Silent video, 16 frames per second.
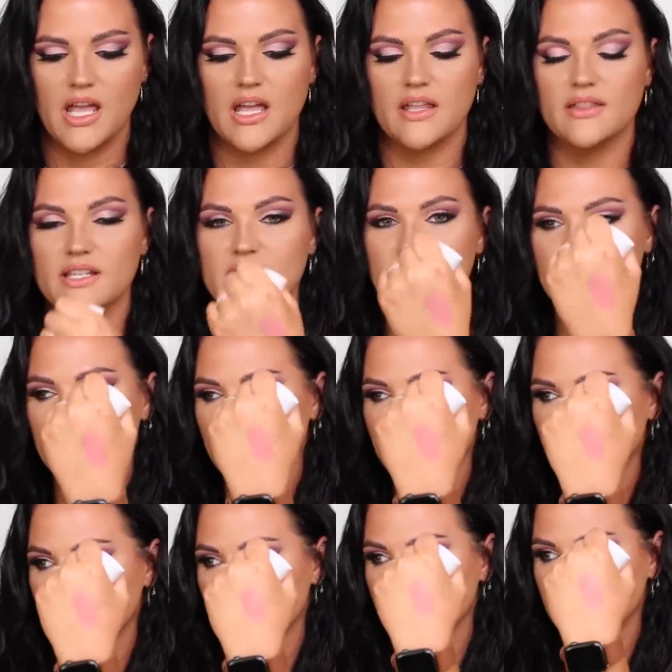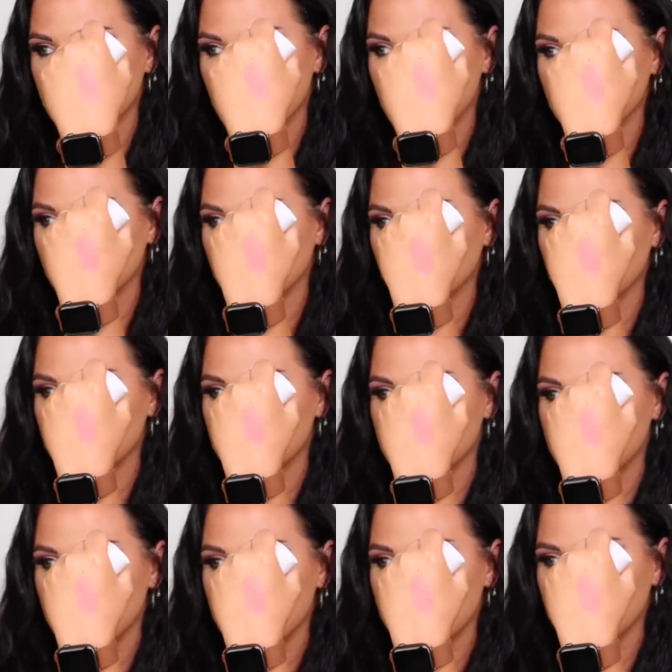And this is what the color looks
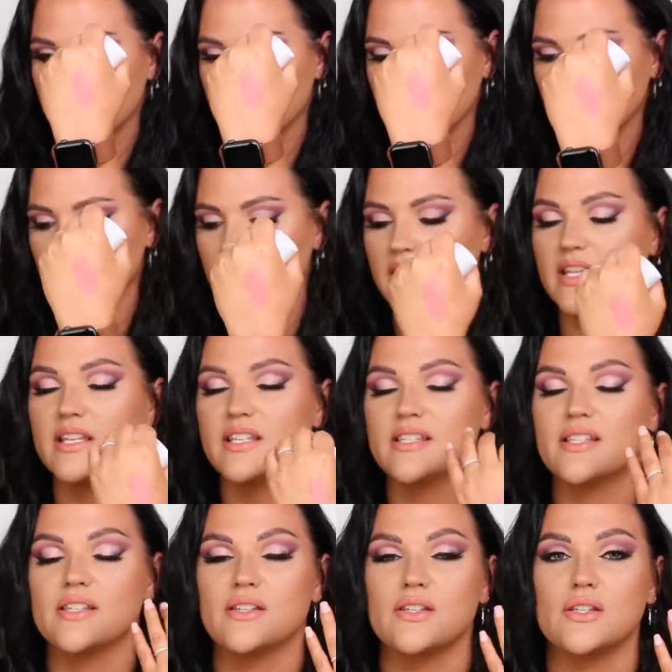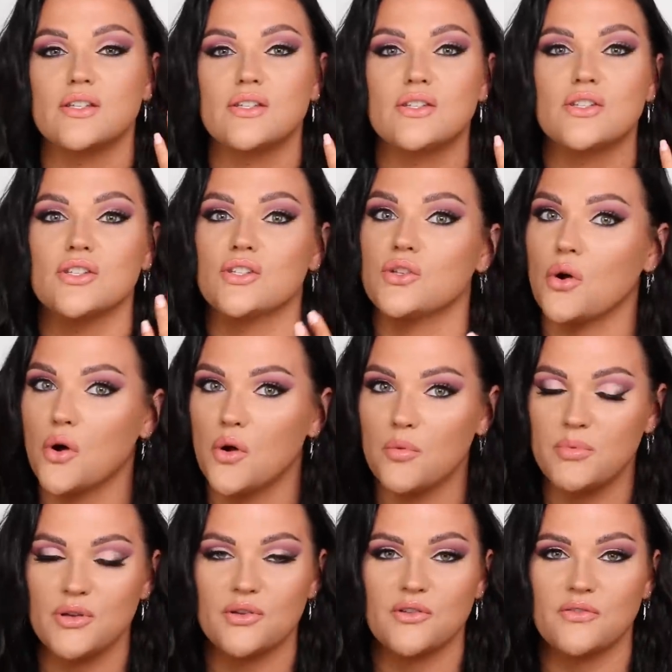like. It is so
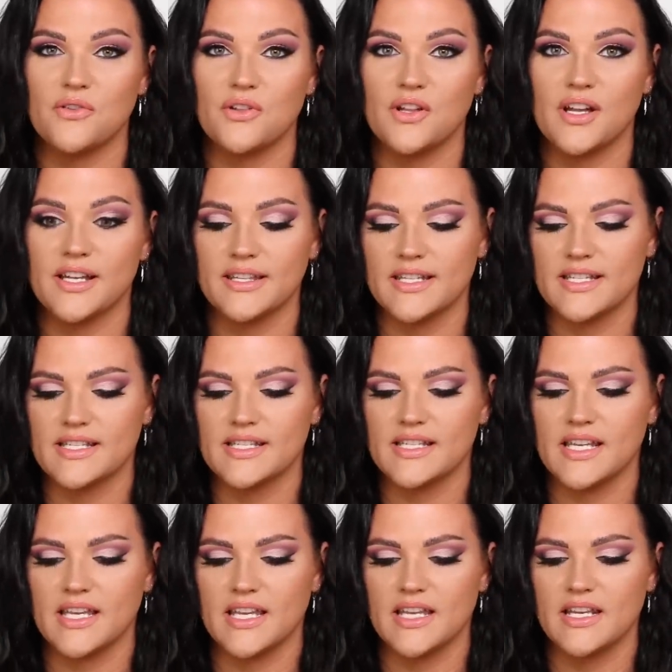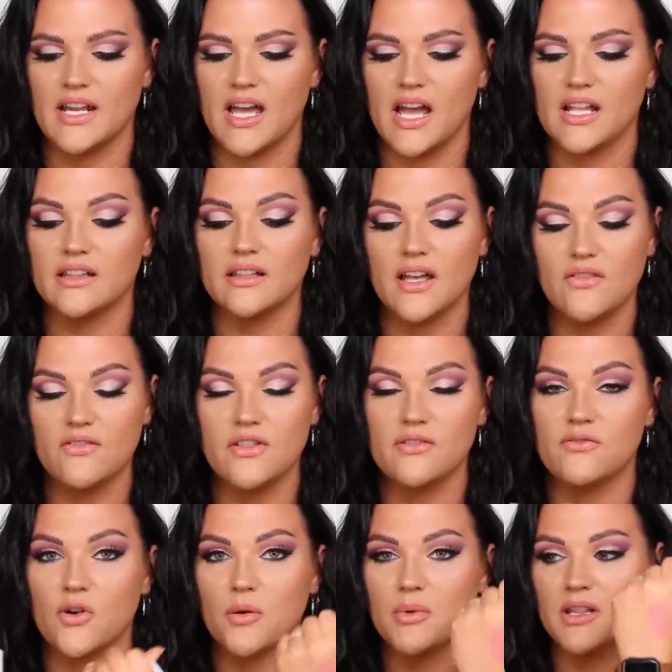beautiful on the skin. I love the
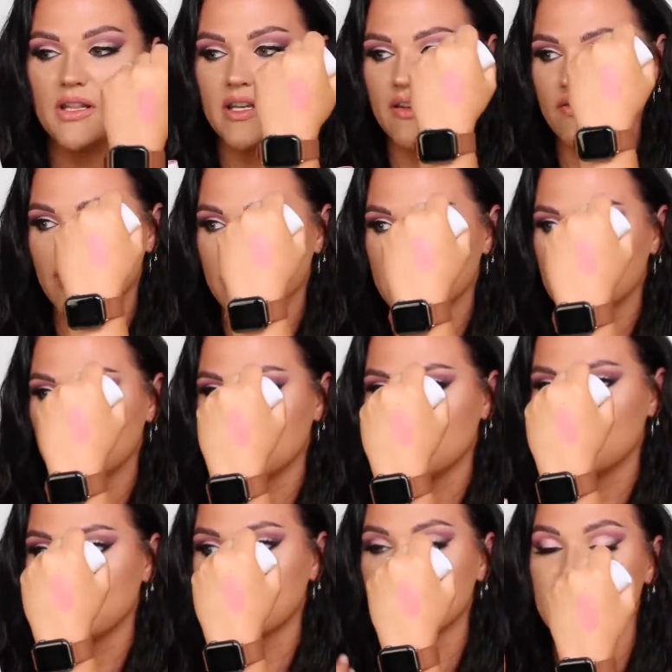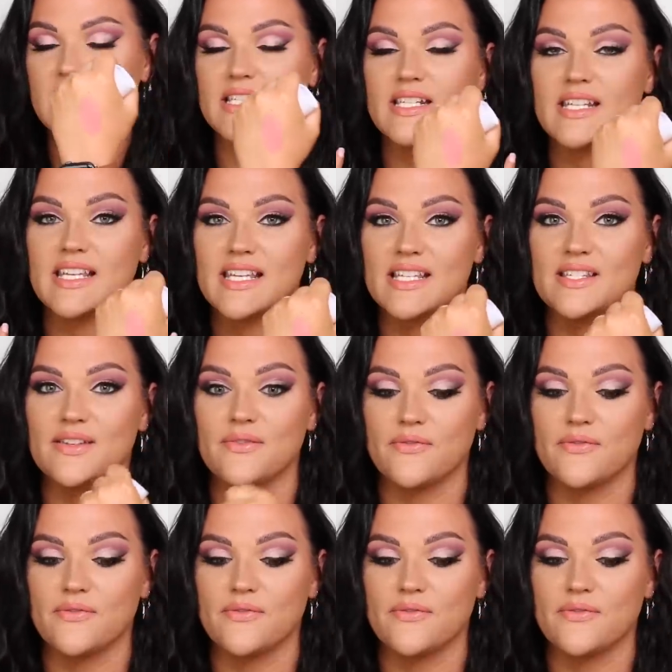formula of this too, because it is a